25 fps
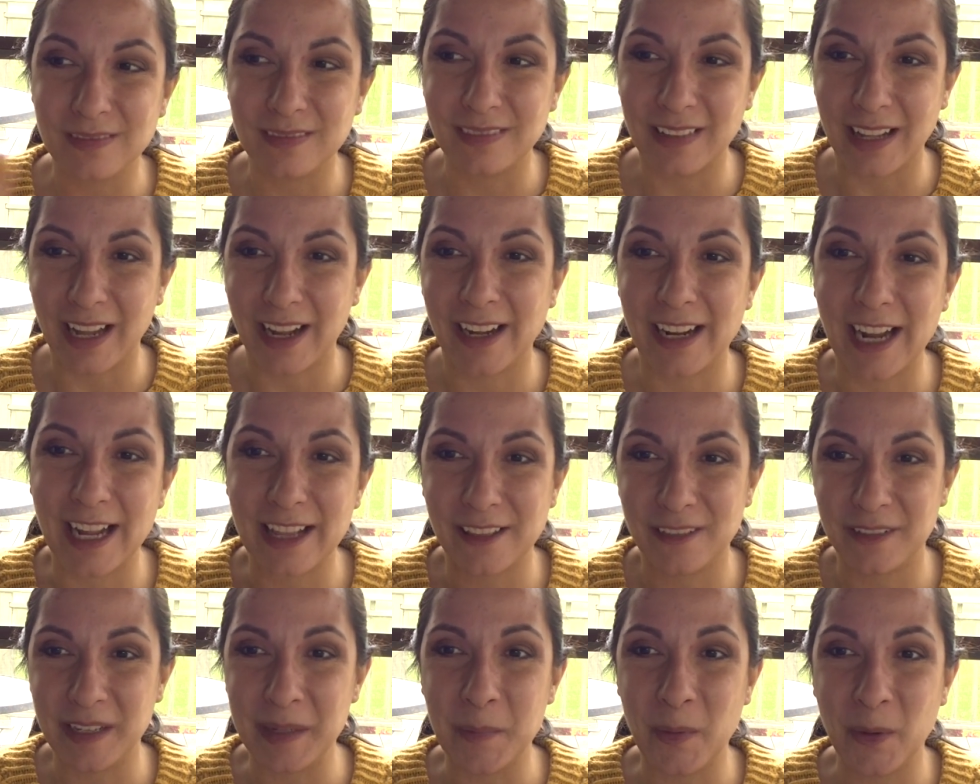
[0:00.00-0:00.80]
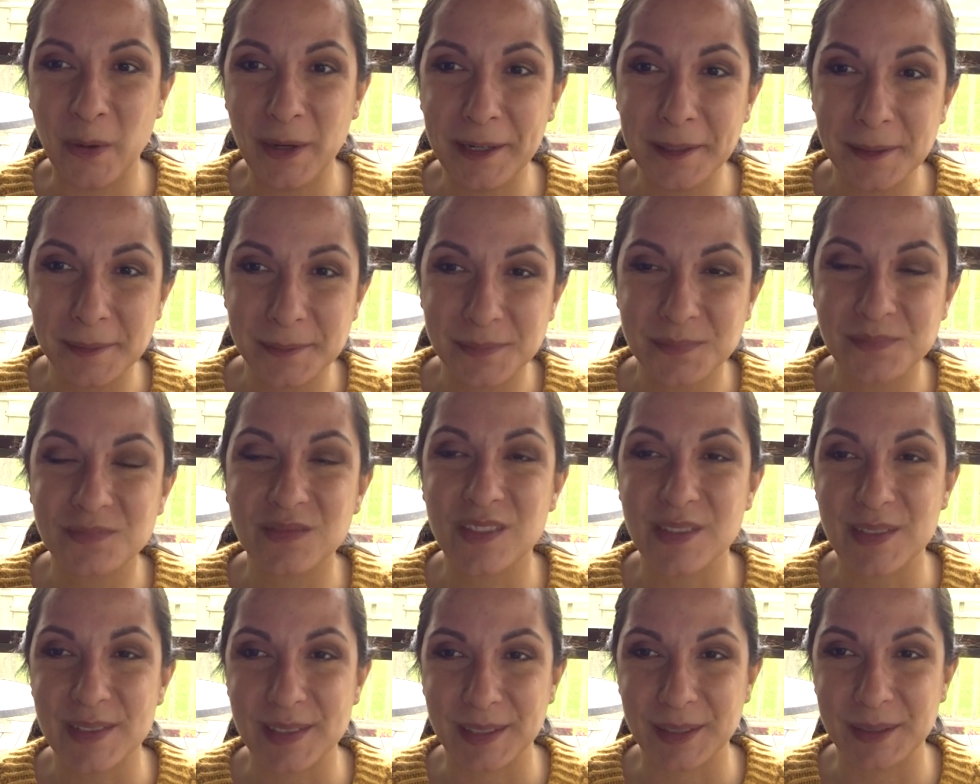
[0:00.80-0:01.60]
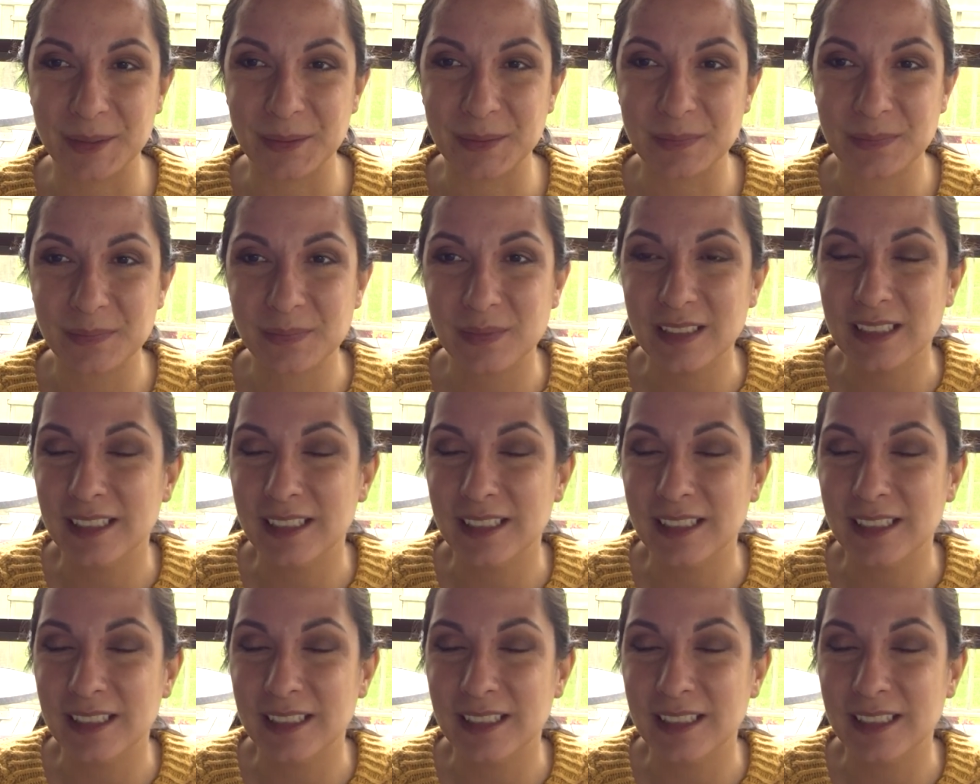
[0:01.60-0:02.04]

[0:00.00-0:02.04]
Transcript: Now I got 3 more, so